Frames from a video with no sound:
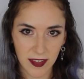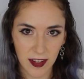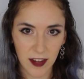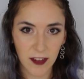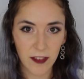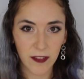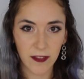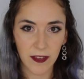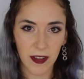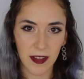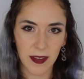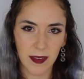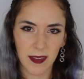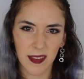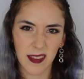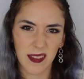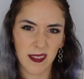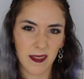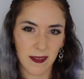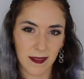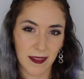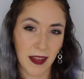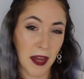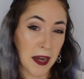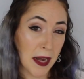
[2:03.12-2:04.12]
stuff,
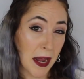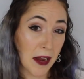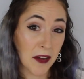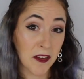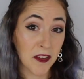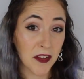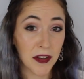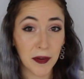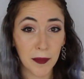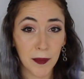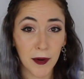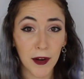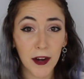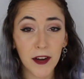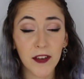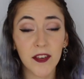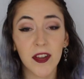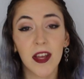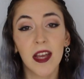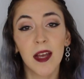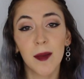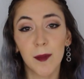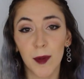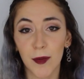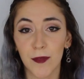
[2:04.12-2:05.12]
and that actually
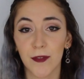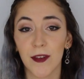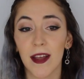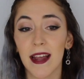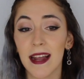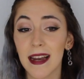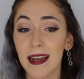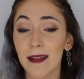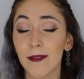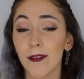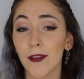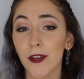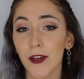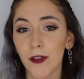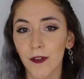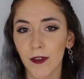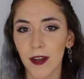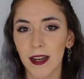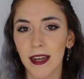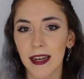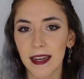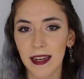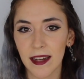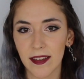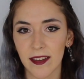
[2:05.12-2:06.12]
worked. But for A-level, you
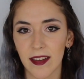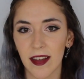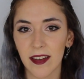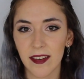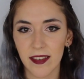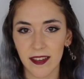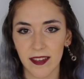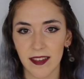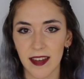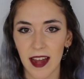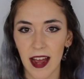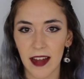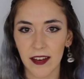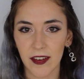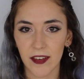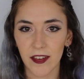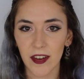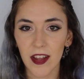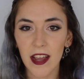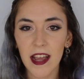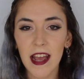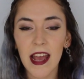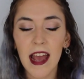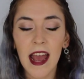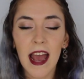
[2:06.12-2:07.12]
really need to understand it.
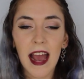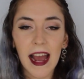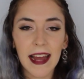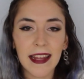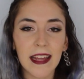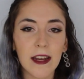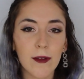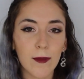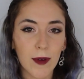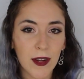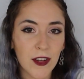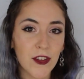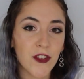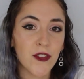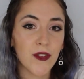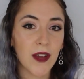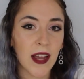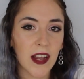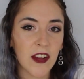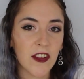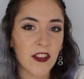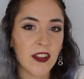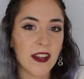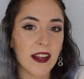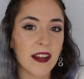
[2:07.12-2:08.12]
And then once you
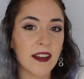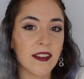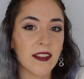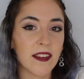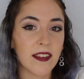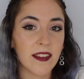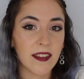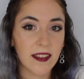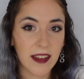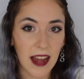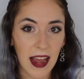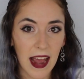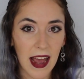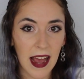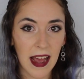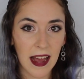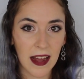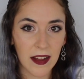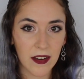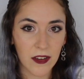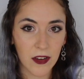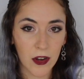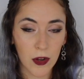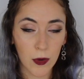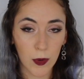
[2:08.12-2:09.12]
actually
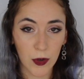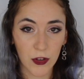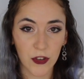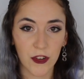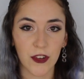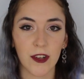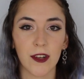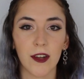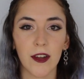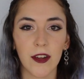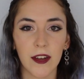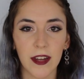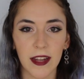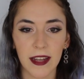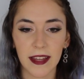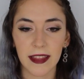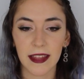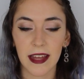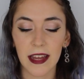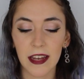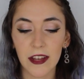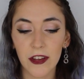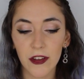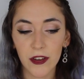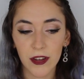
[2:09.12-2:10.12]
understand what you're learning,
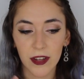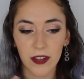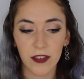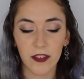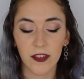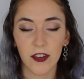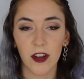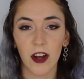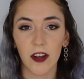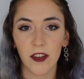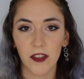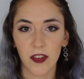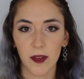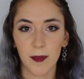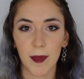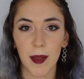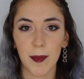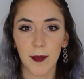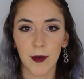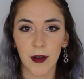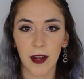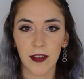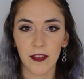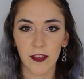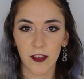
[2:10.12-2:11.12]
then you can start to
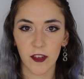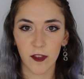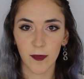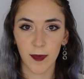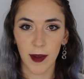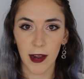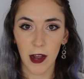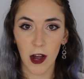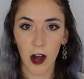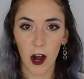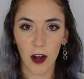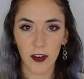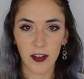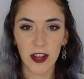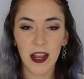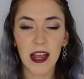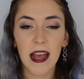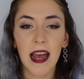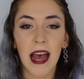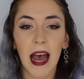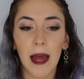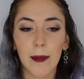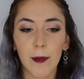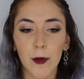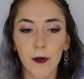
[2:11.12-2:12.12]
memorize it off by heart.
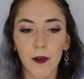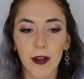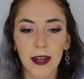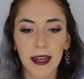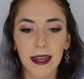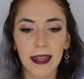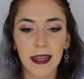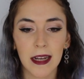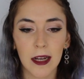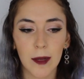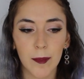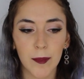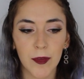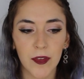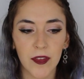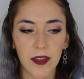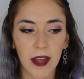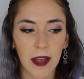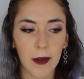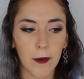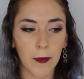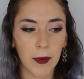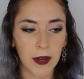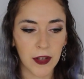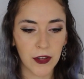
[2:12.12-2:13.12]
And what really helps is
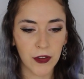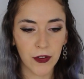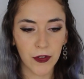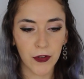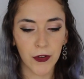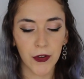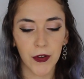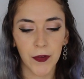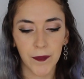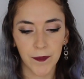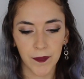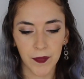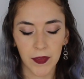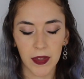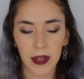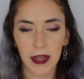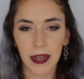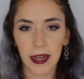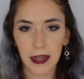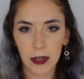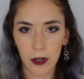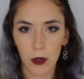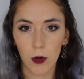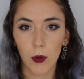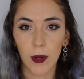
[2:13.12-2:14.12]
that when you
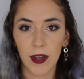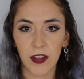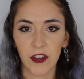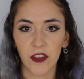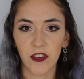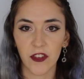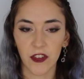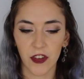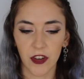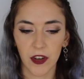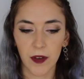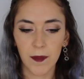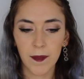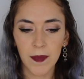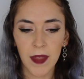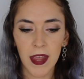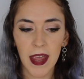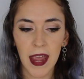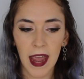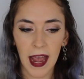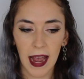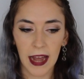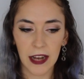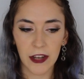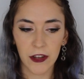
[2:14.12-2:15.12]
get a question
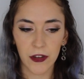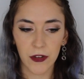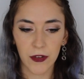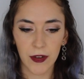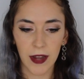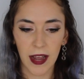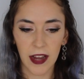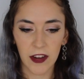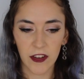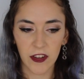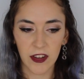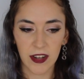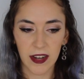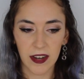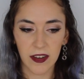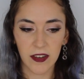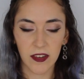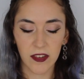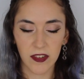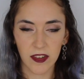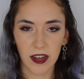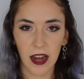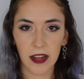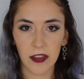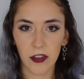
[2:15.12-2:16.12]
and you actually
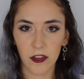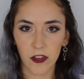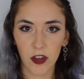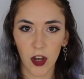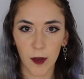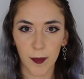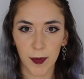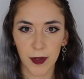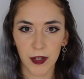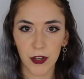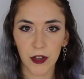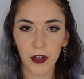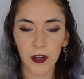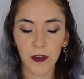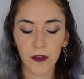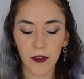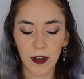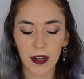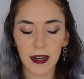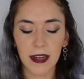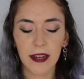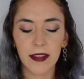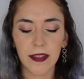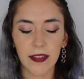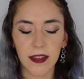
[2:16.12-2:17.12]
understand the topic, you can
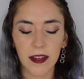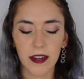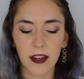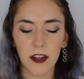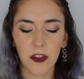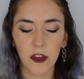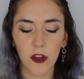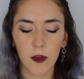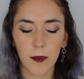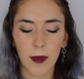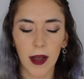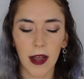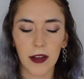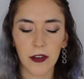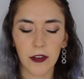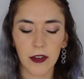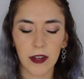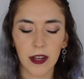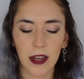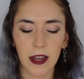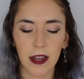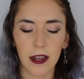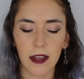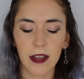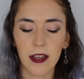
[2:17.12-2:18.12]
really think in your mind,
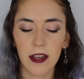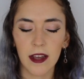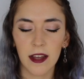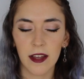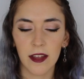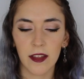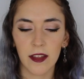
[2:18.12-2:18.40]
okay,